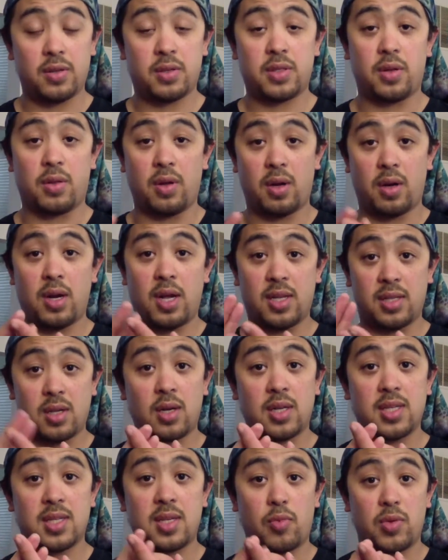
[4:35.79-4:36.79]
So as
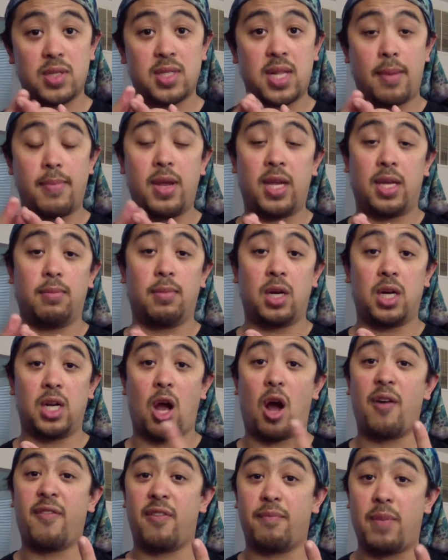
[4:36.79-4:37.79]
long as someone's not making money
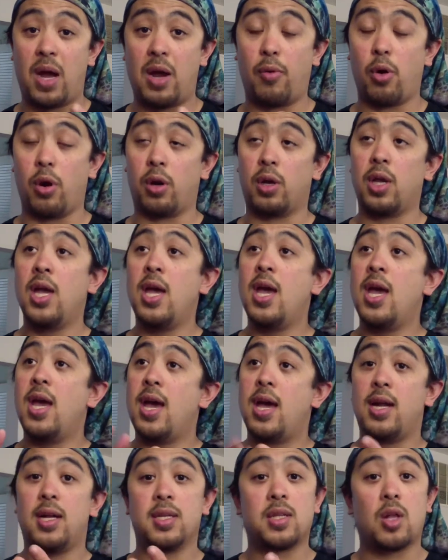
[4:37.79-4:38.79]
off of my work,
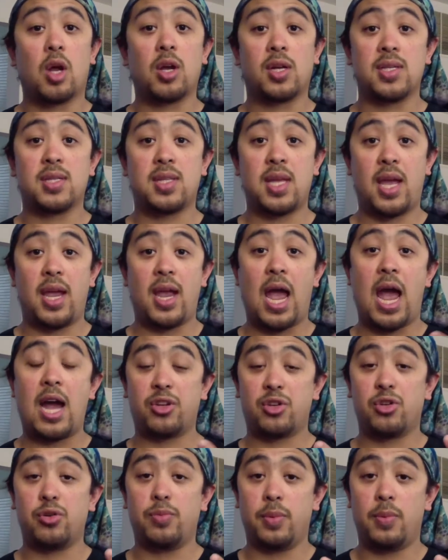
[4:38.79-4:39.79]
and as long as they
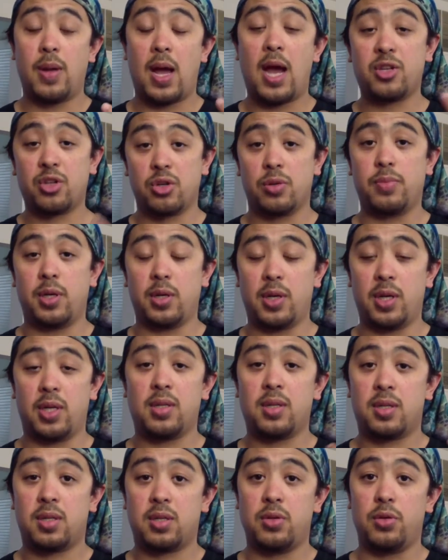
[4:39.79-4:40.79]
attribute
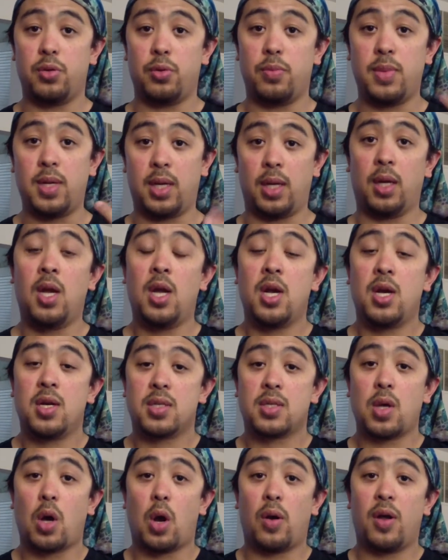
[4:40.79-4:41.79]
it to me.
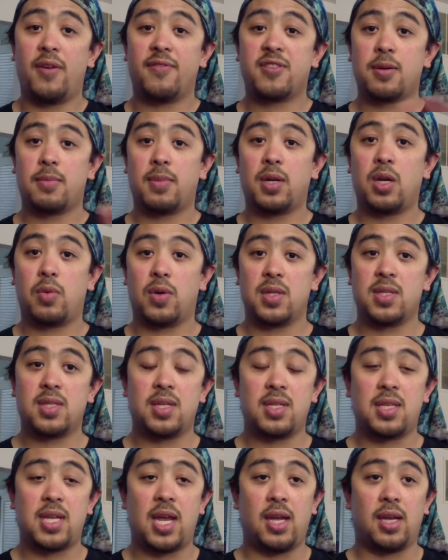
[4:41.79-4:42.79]
So if somebody wants
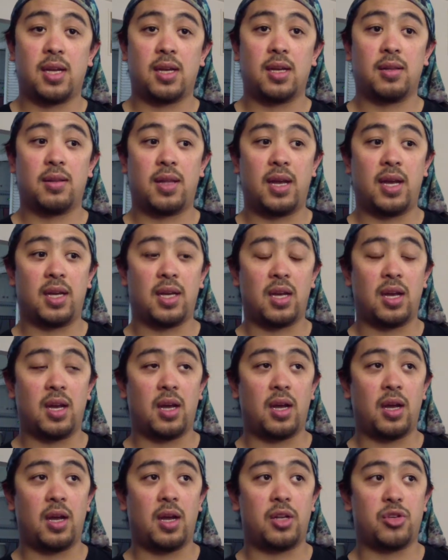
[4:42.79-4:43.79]
to take like
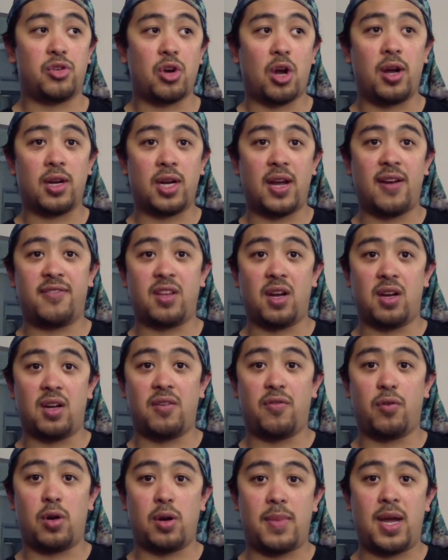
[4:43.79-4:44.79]
a drawing I've done
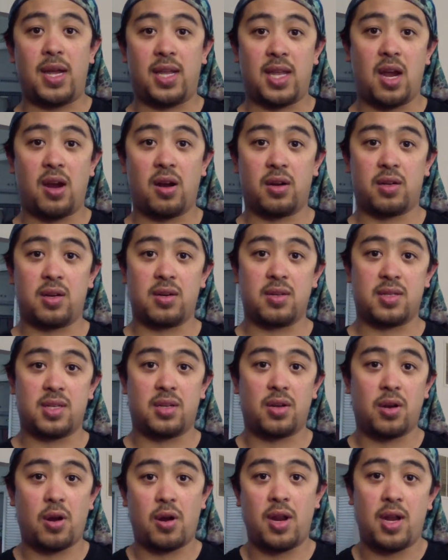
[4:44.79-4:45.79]
of one of my characters
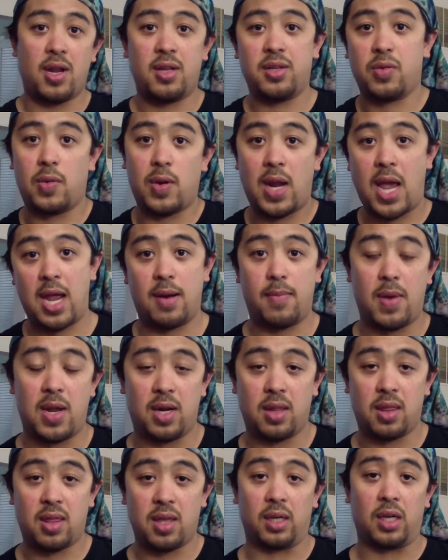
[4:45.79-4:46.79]
and turn it into an
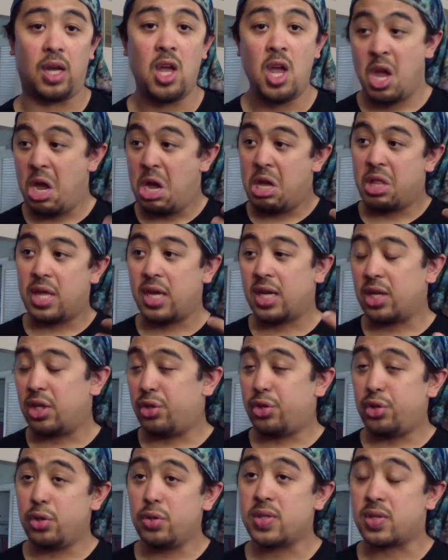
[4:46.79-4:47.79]
animated thing, they
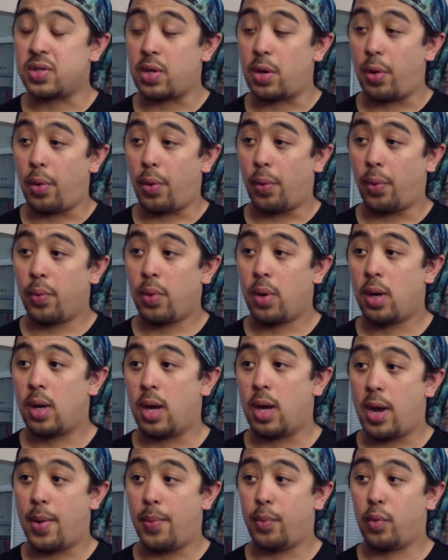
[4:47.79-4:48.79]
can do so
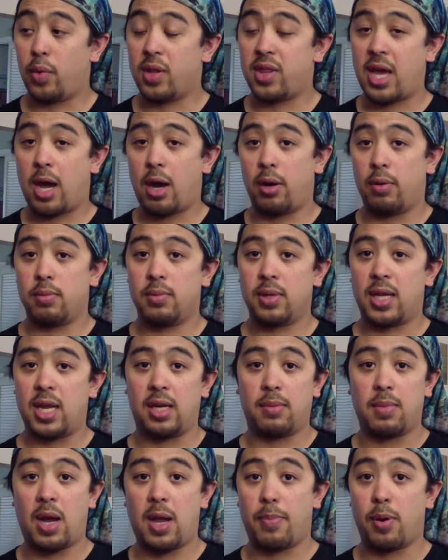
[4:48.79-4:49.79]
without
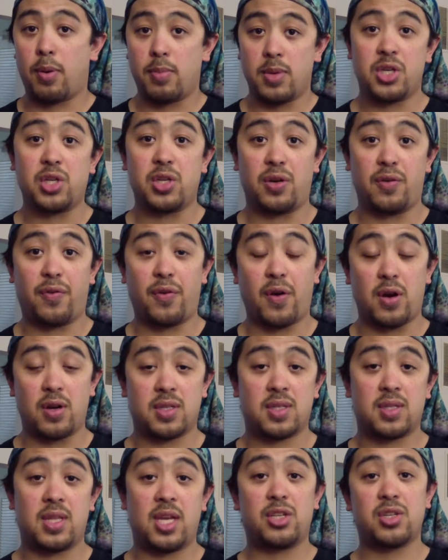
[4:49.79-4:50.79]
getting my permission
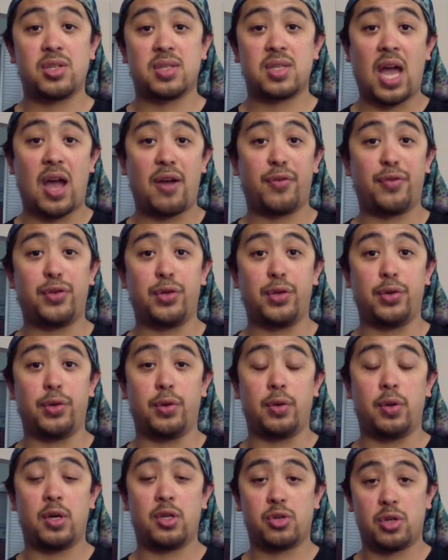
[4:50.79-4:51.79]
first. They just have
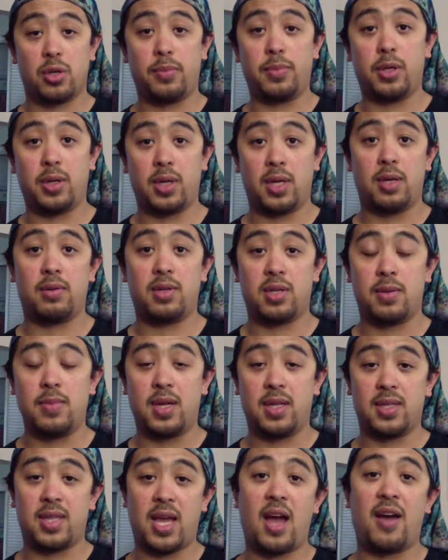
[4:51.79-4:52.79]
to attribute it to
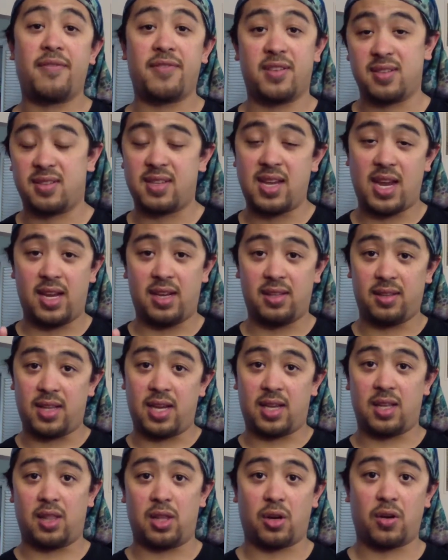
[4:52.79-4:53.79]
me. They have to say,
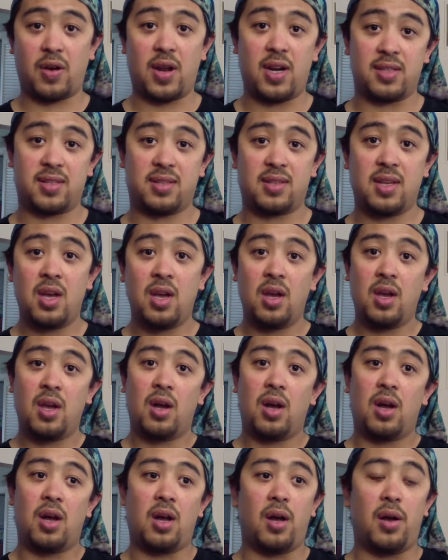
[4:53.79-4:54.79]
like in the credits,
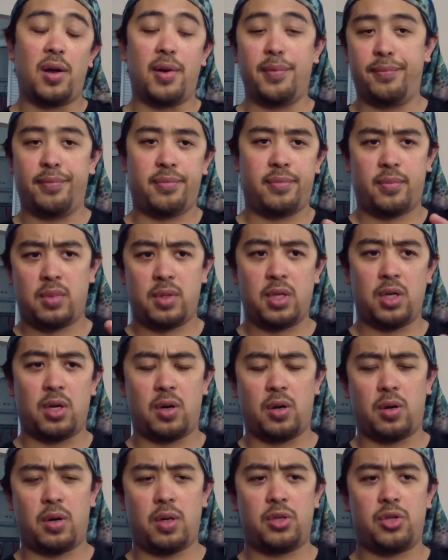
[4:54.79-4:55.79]
you
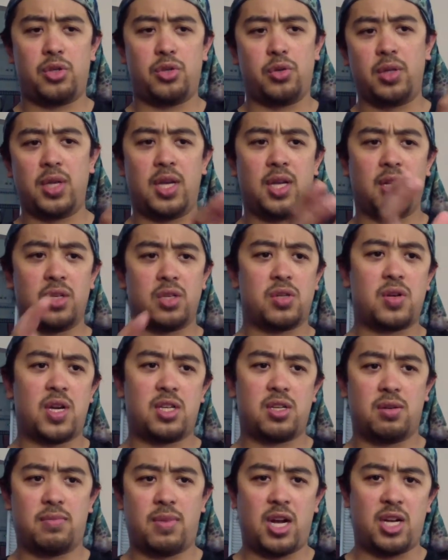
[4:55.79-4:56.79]
know, Julie
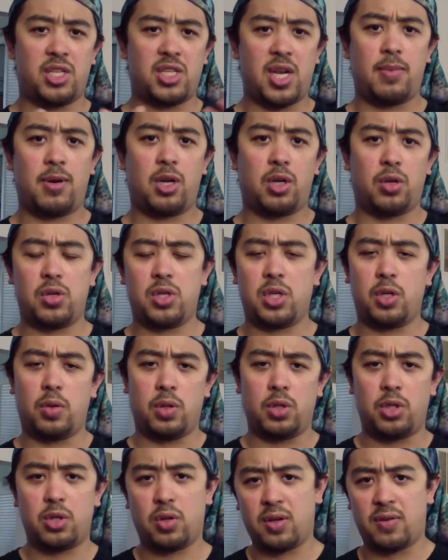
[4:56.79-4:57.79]
illustration by Jamie Noguchi,
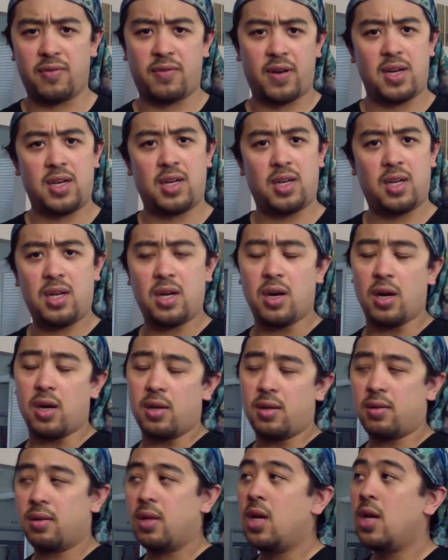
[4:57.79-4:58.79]
and you can find it
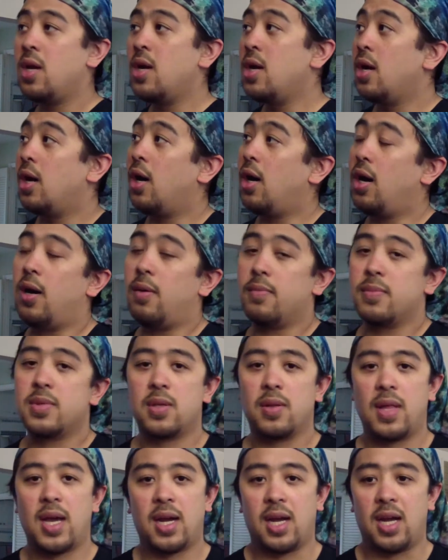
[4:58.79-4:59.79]
here.
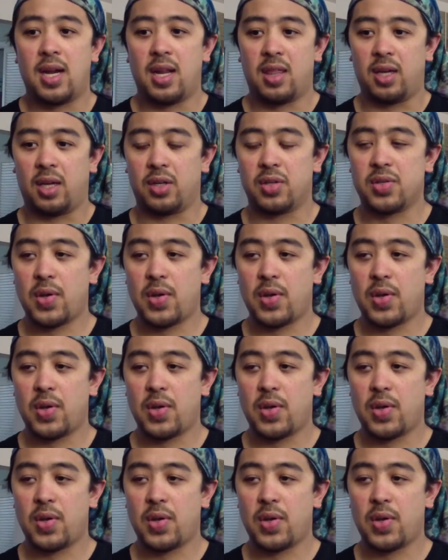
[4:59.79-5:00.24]
So that kind of thing.